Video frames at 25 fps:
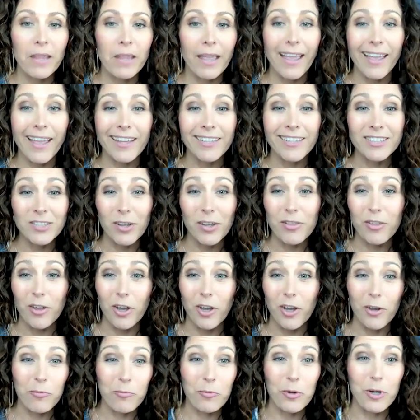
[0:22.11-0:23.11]
And so I
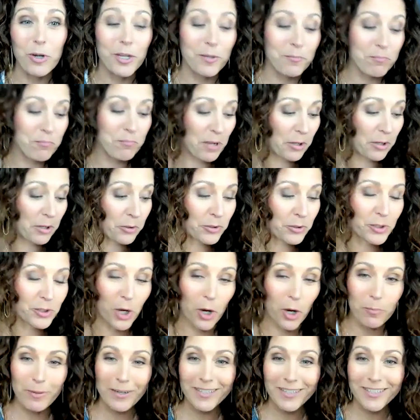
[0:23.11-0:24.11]
thought, what better
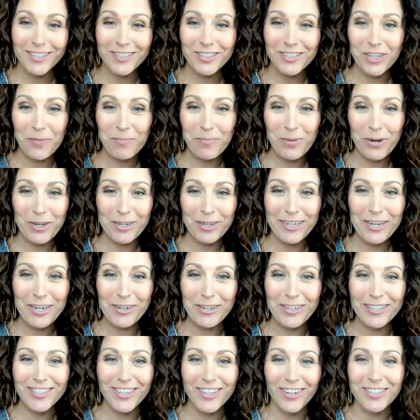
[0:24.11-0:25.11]
topic to jump on here
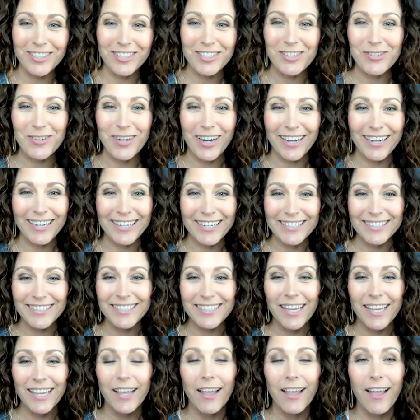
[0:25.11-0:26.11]
and talk to you
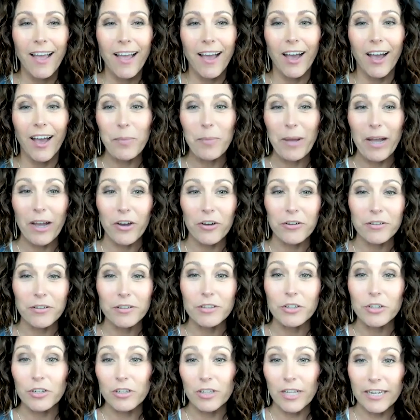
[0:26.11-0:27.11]
guys about
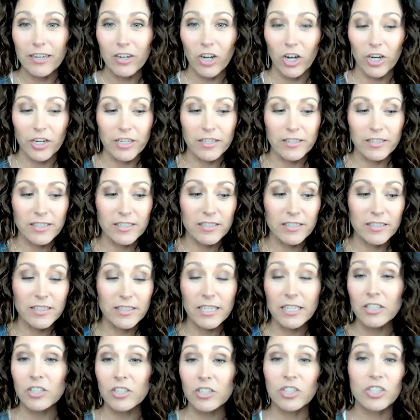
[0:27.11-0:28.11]
lookalike audiences
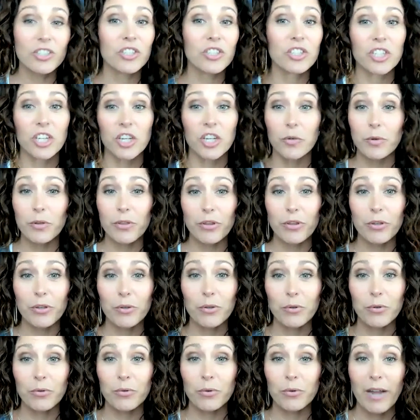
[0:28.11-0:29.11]
and just share with
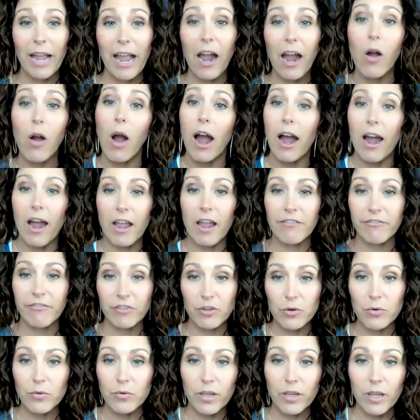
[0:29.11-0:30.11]
you how I
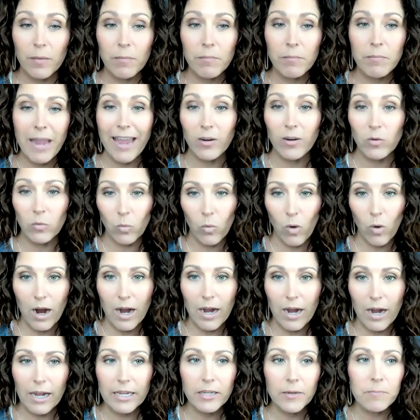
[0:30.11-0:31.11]
view them and
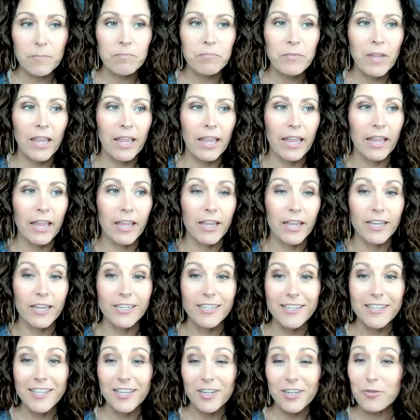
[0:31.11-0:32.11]
why.
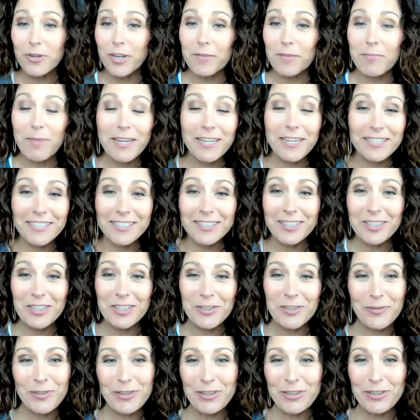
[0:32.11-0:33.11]
And then you can make a
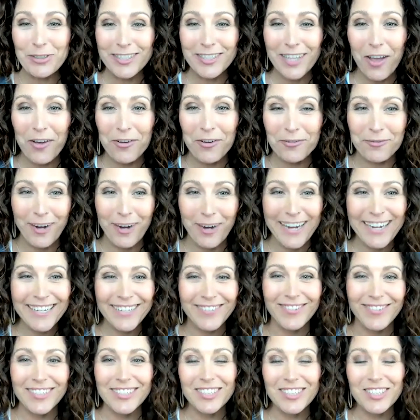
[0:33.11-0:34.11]
decision for yourself, right?
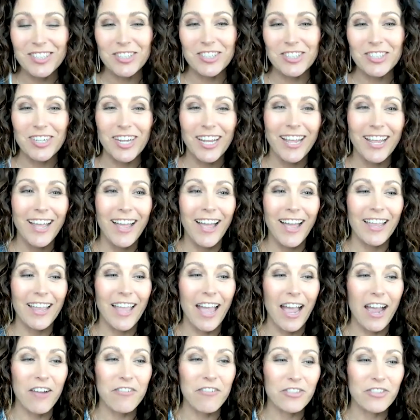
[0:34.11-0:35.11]
Once you
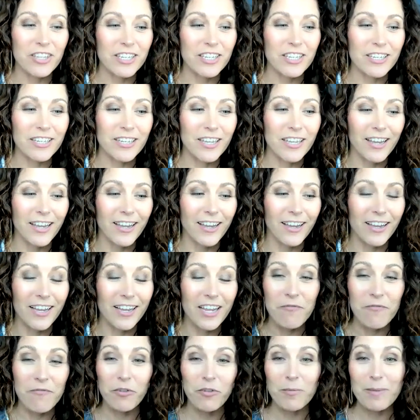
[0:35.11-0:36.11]
have the
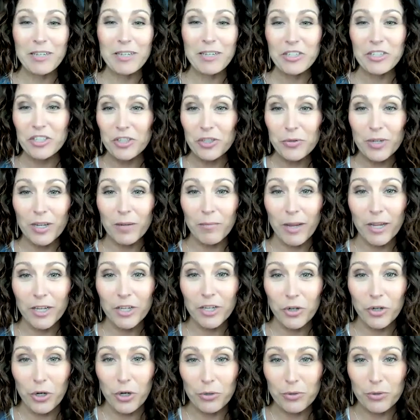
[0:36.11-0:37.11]
information, you can
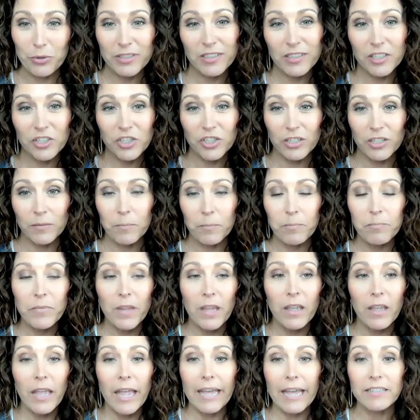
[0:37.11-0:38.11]
make your own decision.
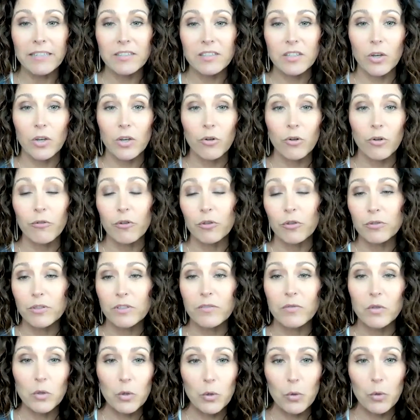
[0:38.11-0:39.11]
And so, for those
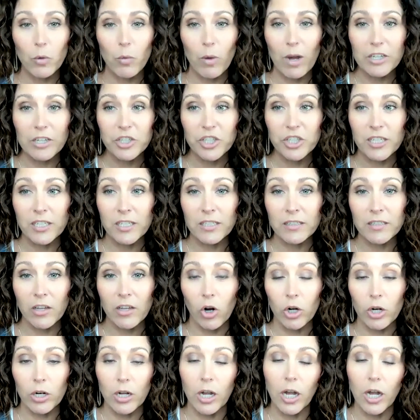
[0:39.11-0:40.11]
of you who are watching that
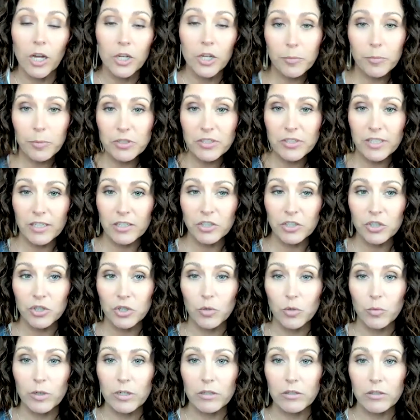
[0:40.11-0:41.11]
aren't 100%
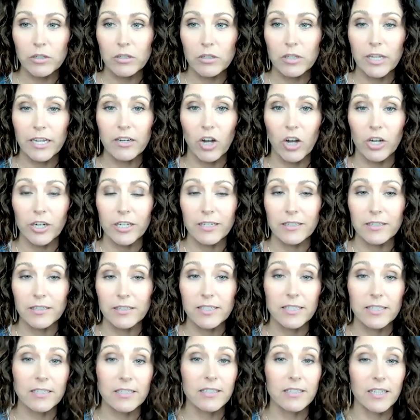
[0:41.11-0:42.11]
sure what a lookalike audience
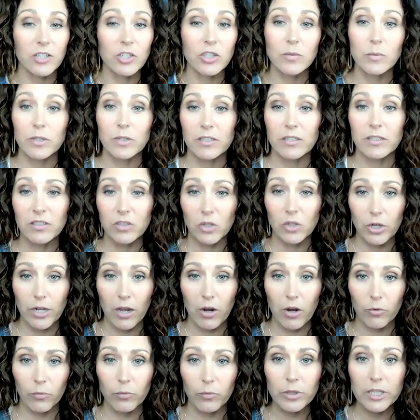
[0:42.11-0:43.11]
is, I just want to start
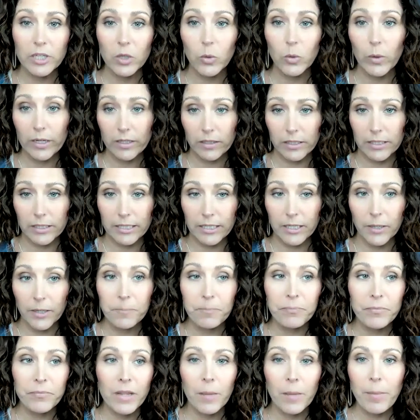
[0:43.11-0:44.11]
out really quickly
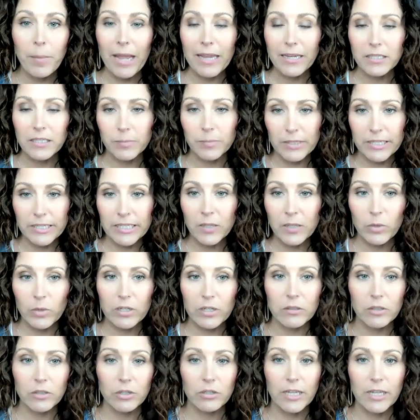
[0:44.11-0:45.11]
by explaining what a
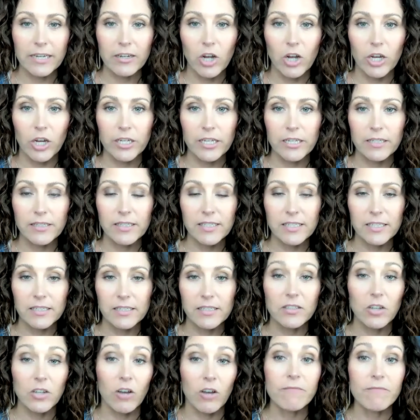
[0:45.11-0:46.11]
lookalike audience
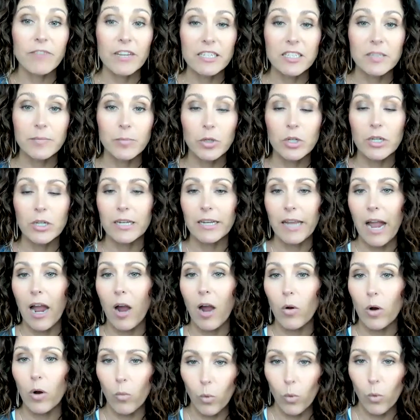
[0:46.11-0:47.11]
is on Facebook and
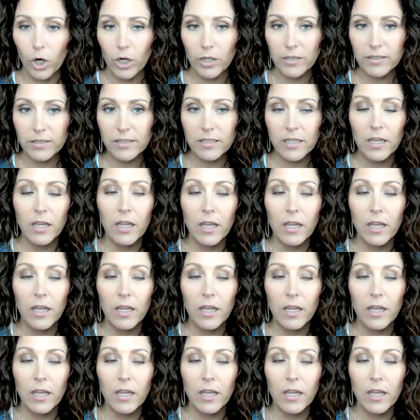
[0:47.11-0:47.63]
how it works.